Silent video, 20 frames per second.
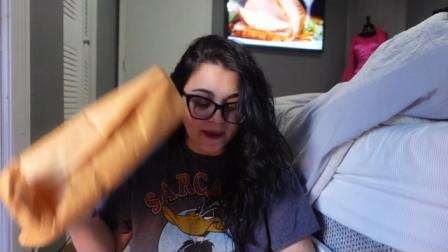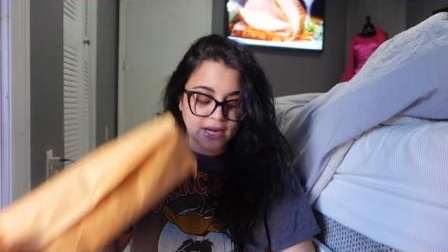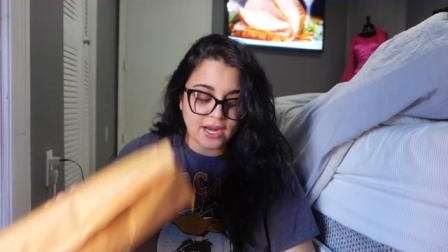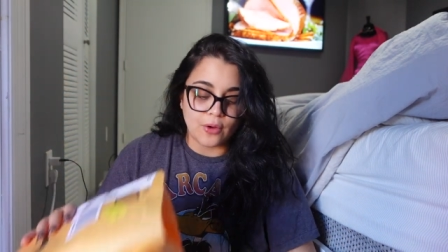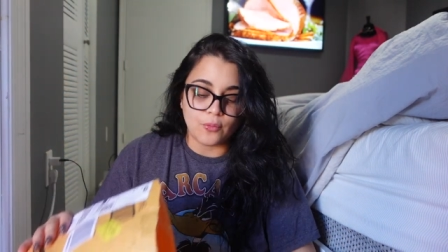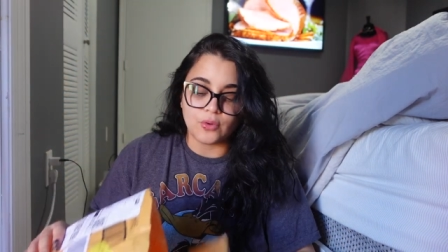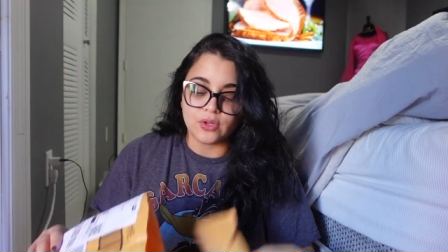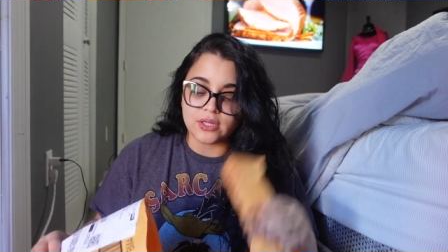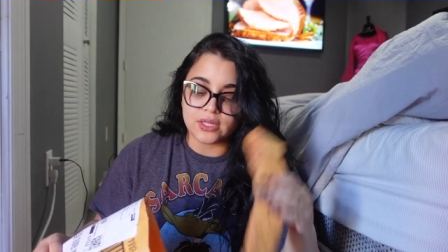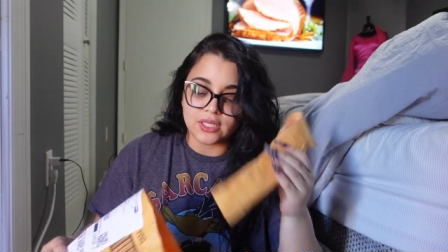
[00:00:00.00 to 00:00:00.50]
and
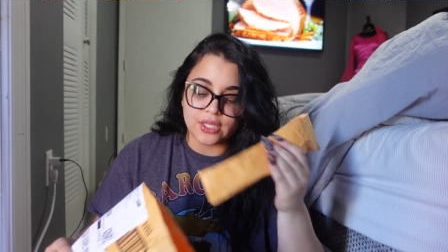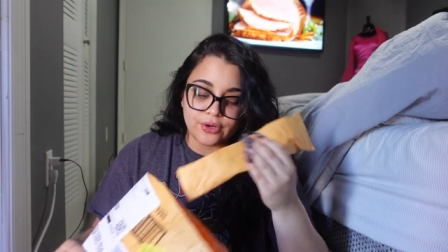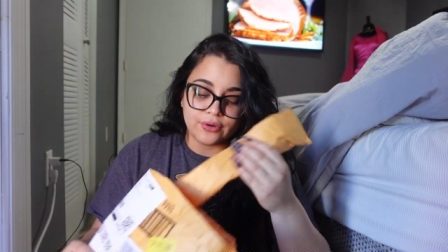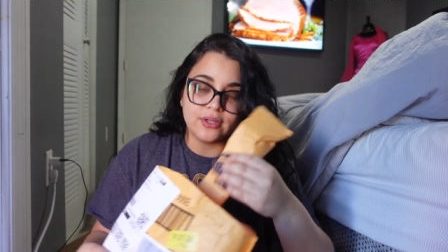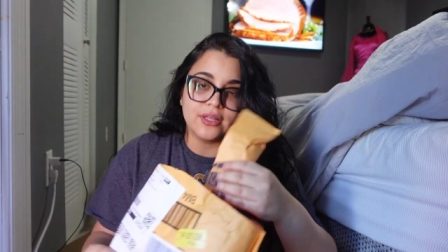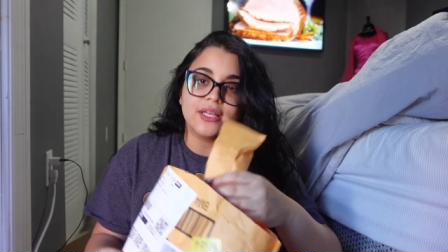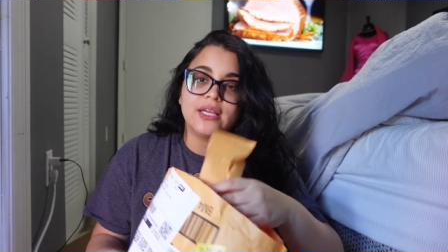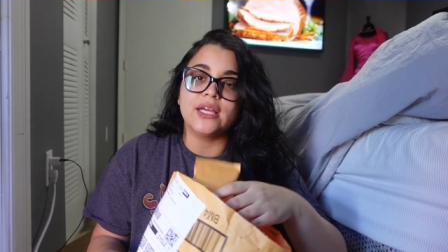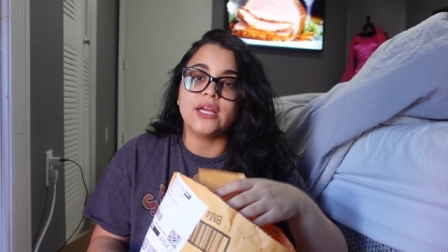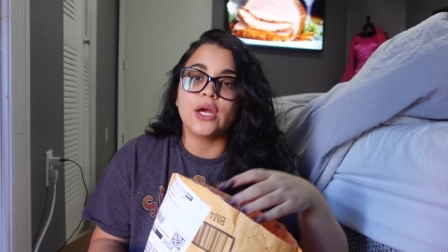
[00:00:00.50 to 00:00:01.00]
I will
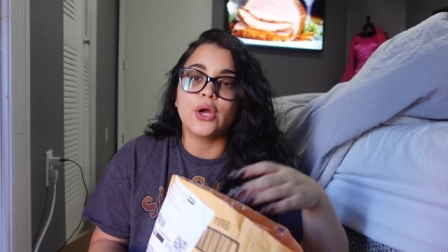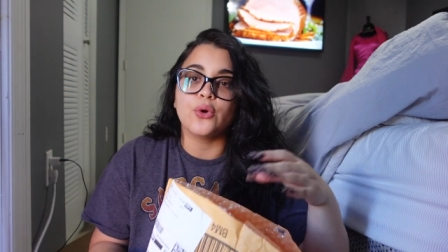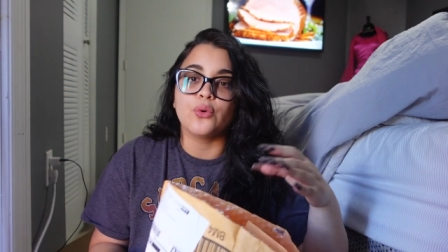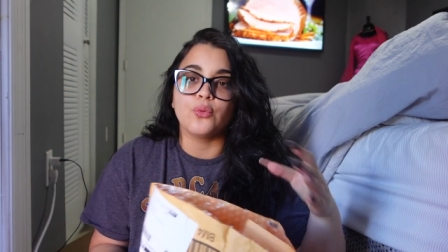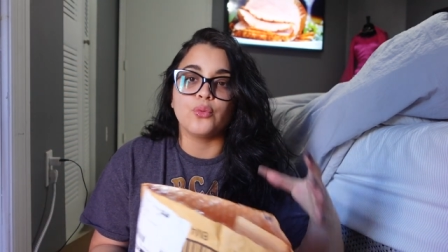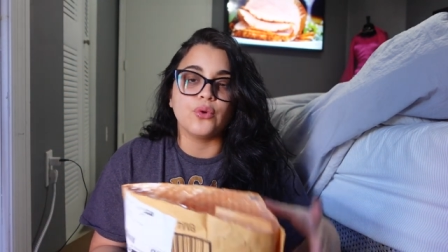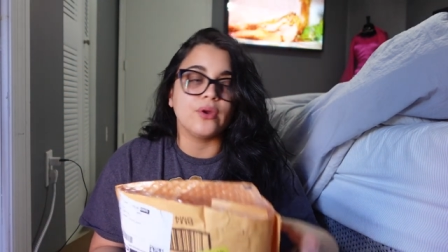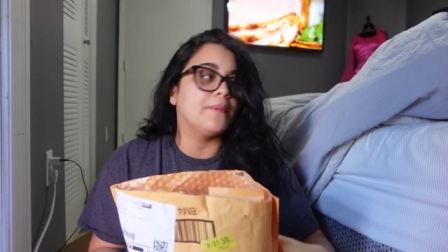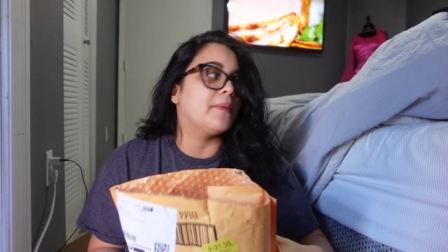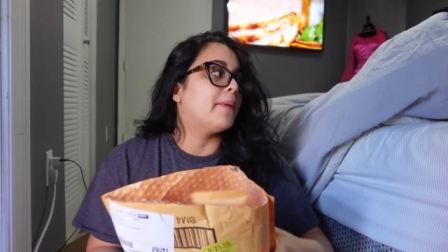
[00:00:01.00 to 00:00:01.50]
literally
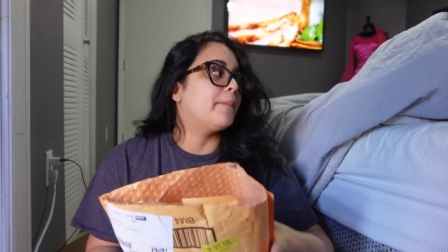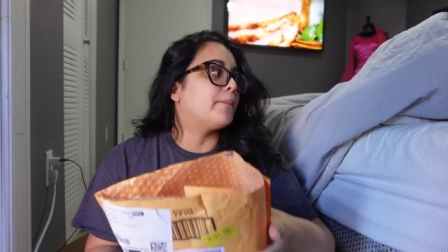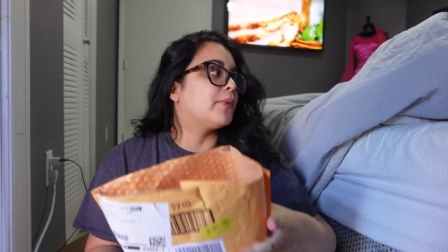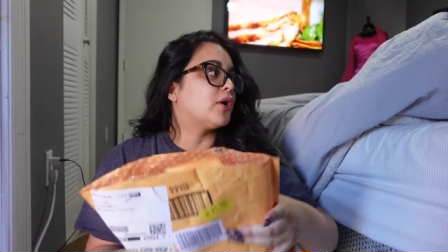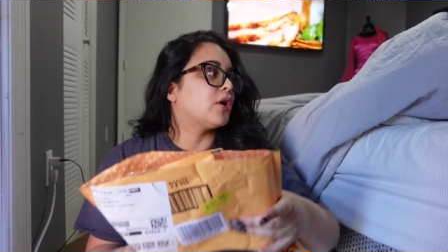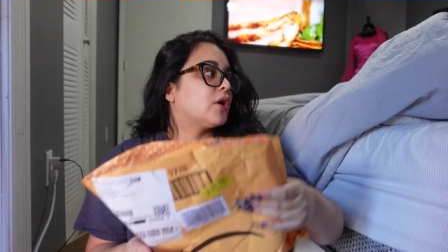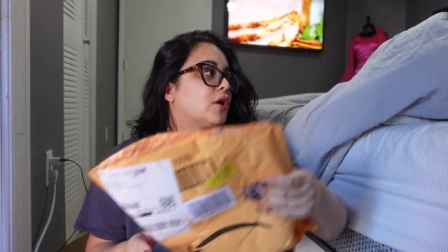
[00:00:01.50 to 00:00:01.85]
remember.